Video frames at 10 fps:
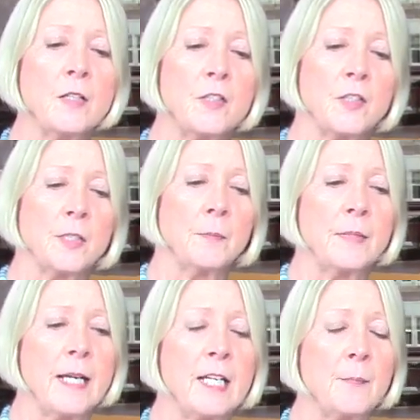system
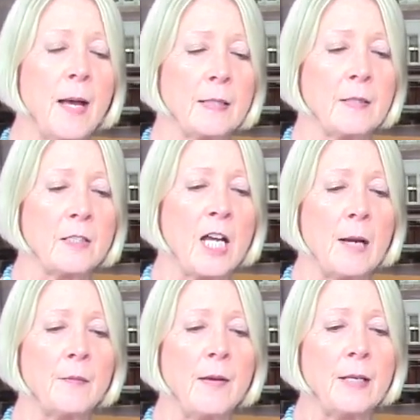dating back to the
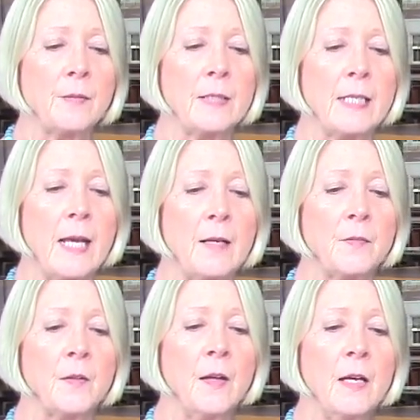time of Henry VIII,
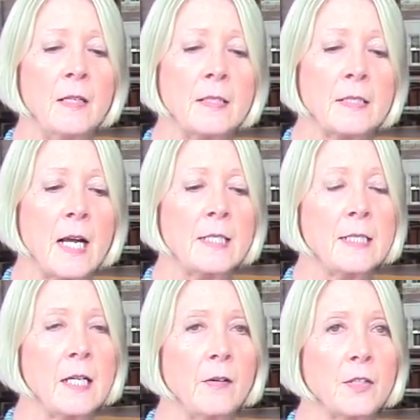designed to
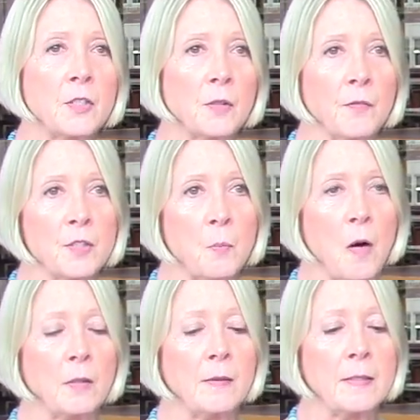carry surface
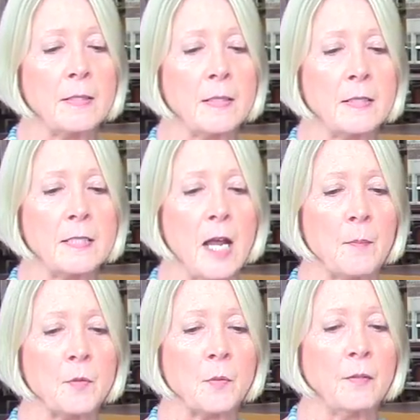water into the
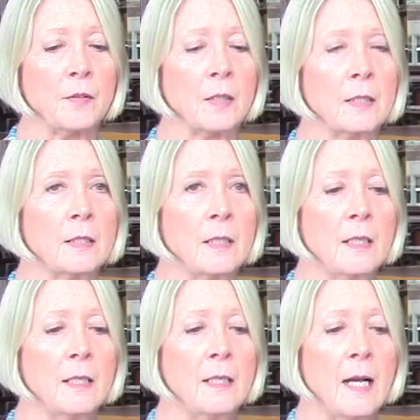Thames River.
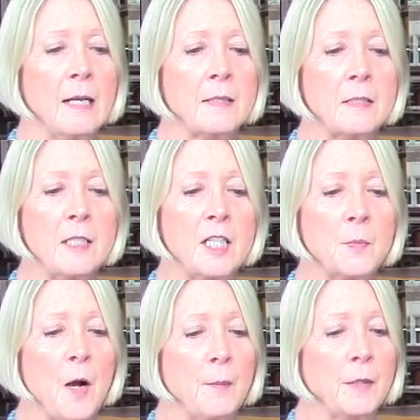As the city's
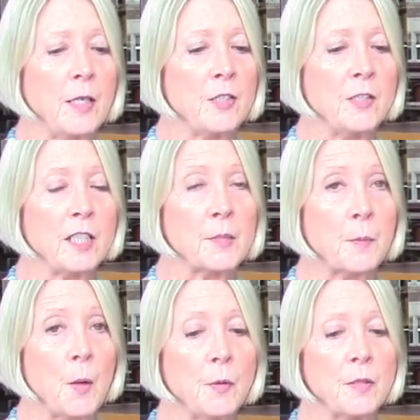population
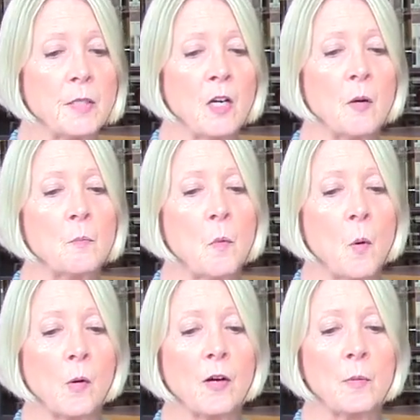exploded,
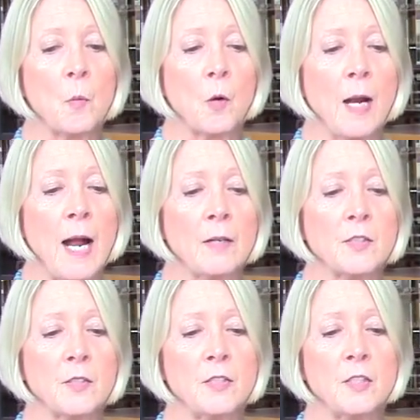more and more
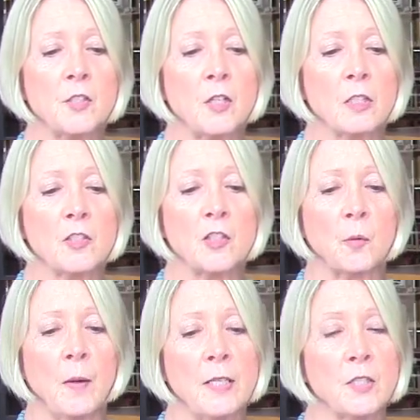houses discharged their
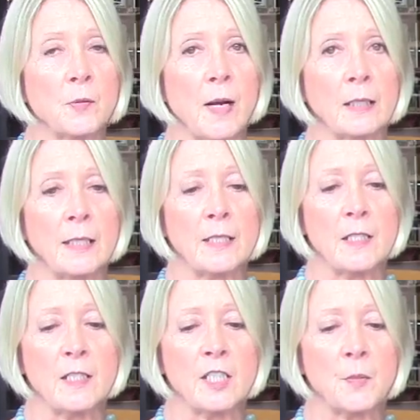waste directly
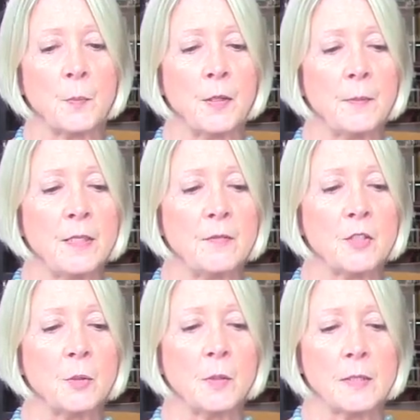into this primitive
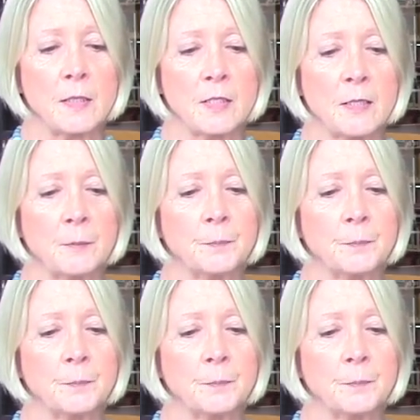sewer system.